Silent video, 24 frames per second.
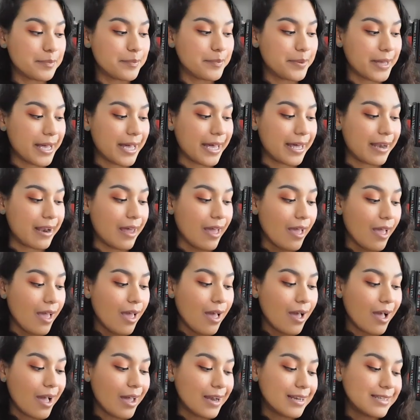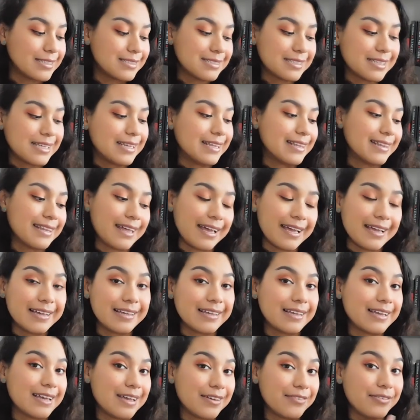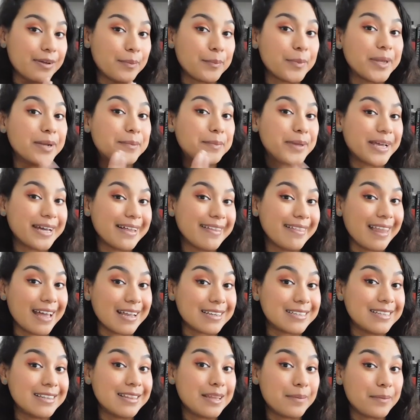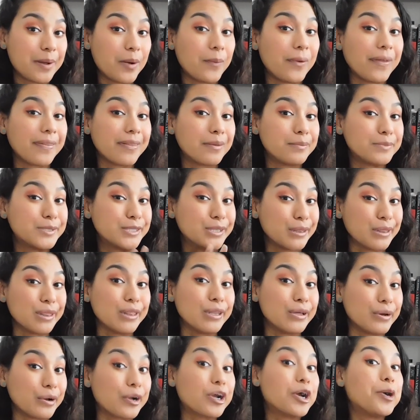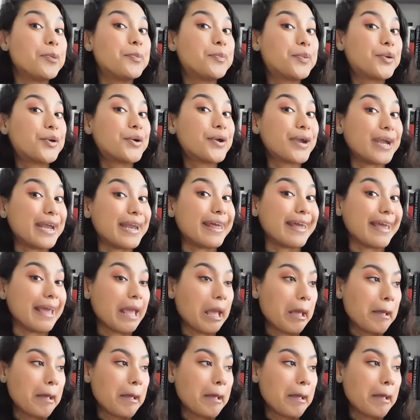But honestly, like, if I'm going to be collecting them, I want them to look pretty.